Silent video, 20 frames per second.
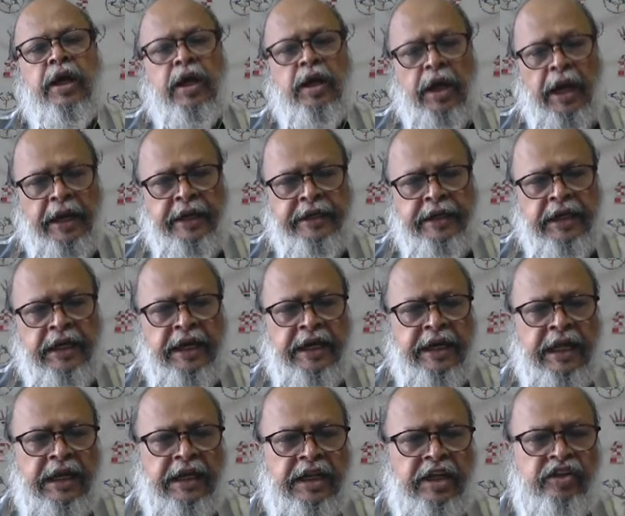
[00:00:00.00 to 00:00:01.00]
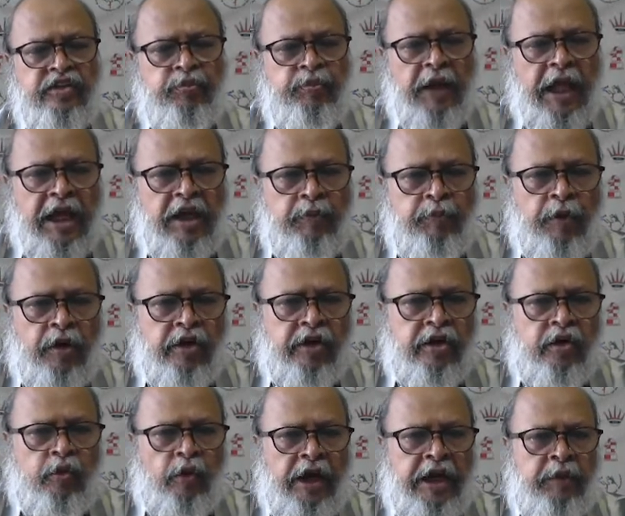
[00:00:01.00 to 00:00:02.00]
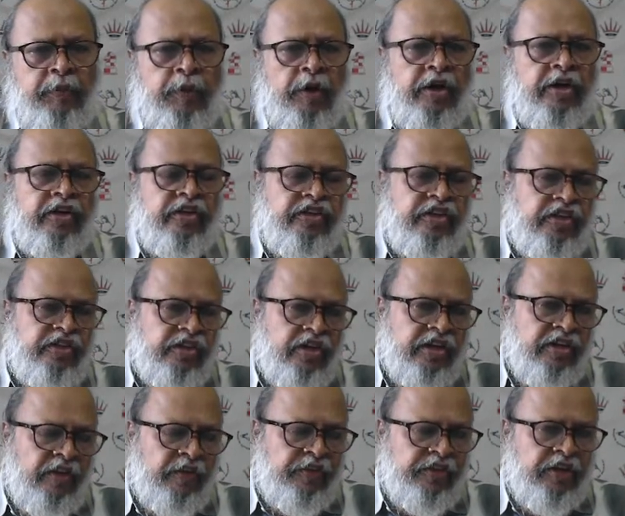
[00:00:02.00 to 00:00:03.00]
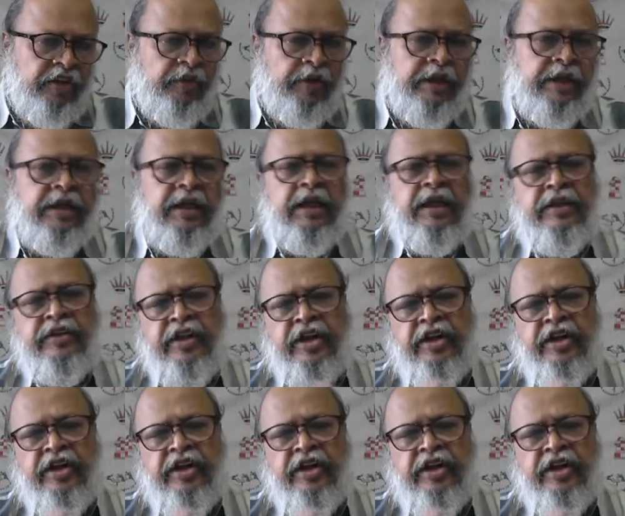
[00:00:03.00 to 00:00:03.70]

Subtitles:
Until and unless white pawn reaches on f7, there